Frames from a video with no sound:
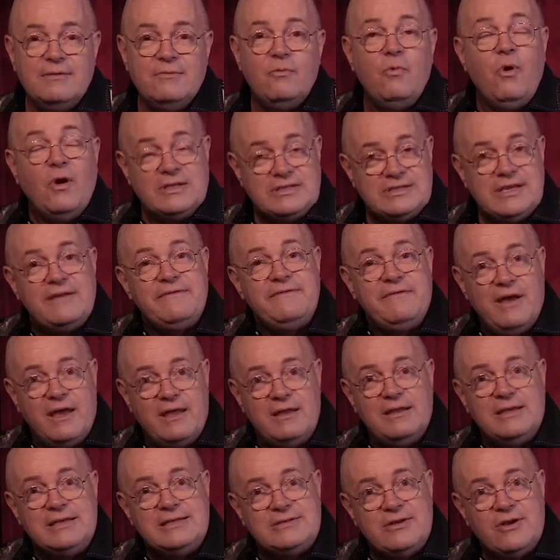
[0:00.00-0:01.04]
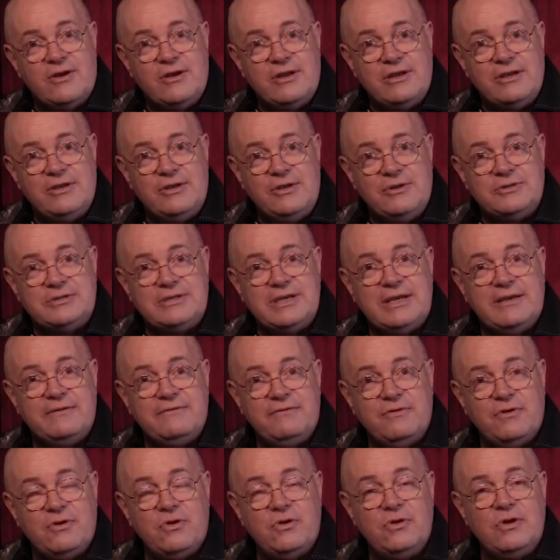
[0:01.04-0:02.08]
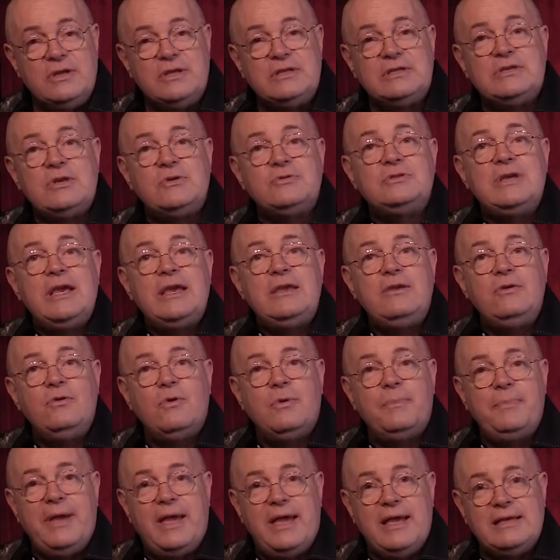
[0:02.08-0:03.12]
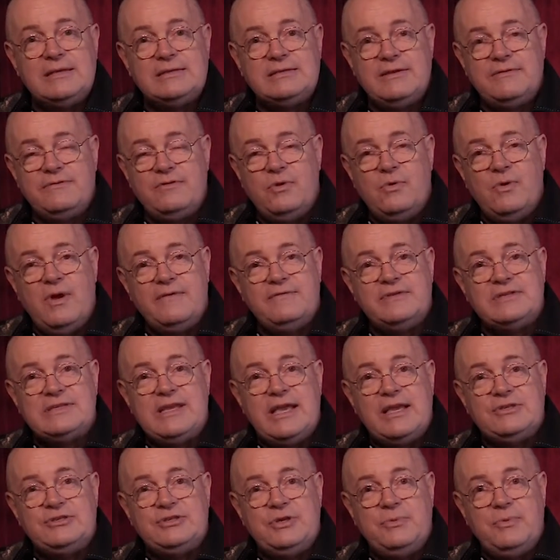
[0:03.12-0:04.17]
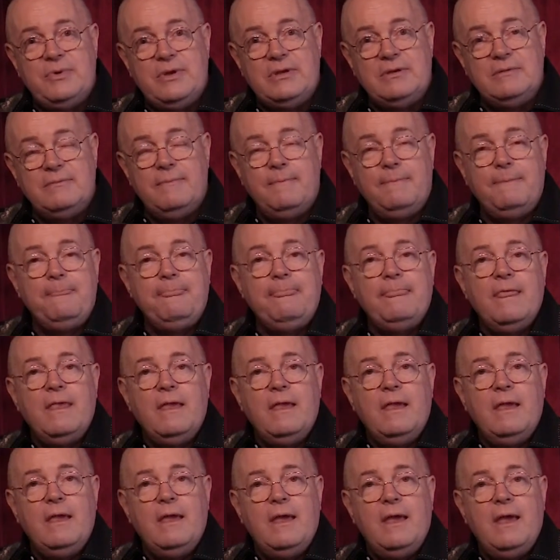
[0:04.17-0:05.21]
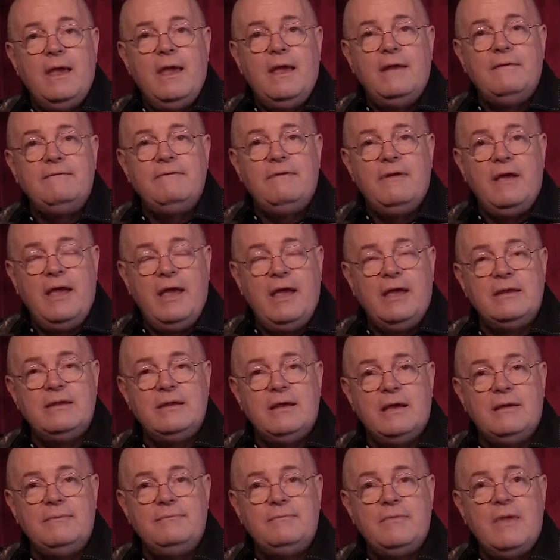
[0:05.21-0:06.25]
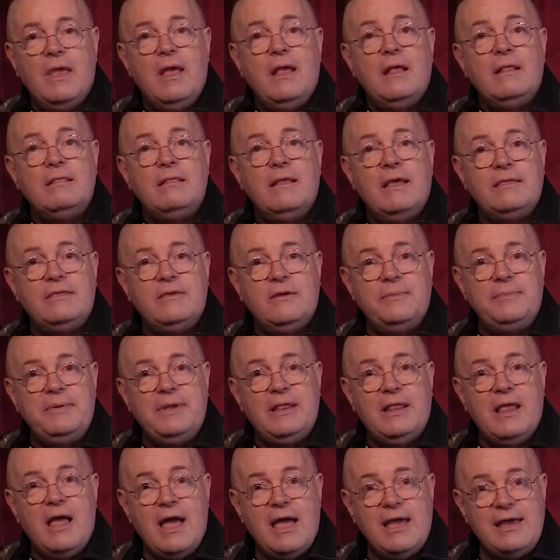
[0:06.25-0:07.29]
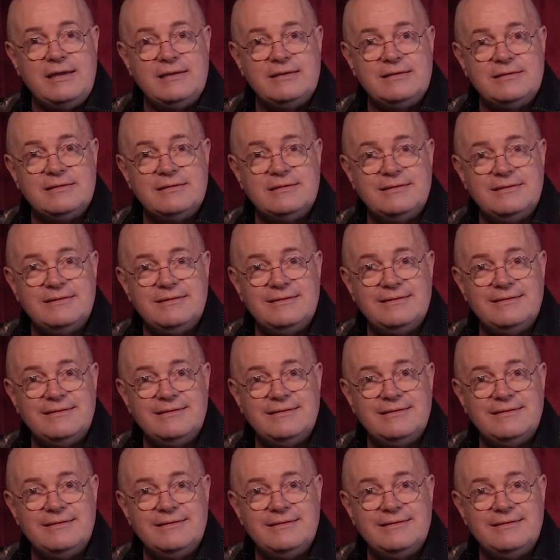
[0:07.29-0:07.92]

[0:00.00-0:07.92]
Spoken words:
Once I finally started using it for good. So take your past, if you have a sketchy one, and let there be light.